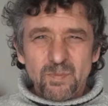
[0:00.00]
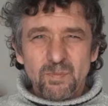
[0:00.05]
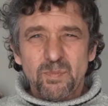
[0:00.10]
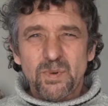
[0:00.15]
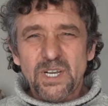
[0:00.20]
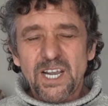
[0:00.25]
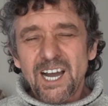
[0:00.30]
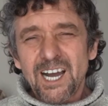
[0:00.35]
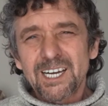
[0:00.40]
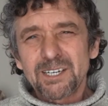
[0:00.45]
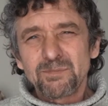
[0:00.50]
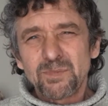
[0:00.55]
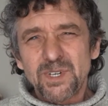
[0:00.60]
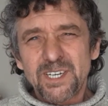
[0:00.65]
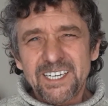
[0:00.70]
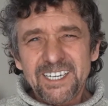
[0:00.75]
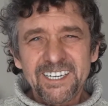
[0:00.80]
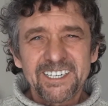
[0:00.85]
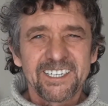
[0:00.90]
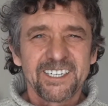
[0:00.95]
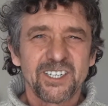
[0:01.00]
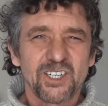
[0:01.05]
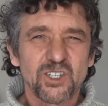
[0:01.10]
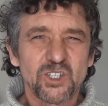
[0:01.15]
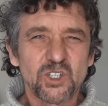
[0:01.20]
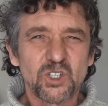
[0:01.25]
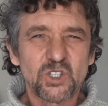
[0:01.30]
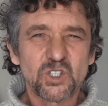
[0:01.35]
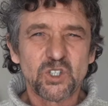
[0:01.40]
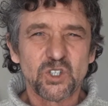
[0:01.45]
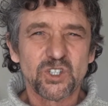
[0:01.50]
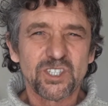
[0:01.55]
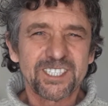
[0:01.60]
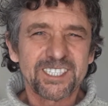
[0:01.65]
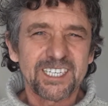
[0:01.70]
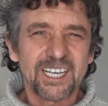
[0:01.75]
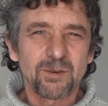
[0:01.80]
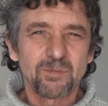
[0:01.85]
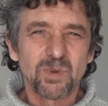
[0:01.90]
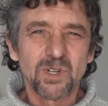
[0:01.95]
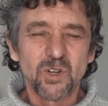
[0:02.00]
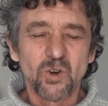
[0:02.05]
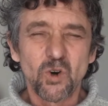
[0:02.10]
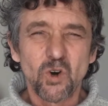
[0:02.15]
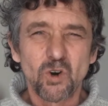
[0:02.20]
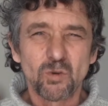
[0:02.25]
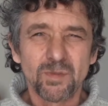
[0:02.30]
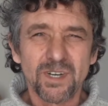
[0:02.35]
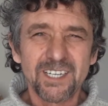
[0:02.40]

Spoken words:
Behind me, or should I say below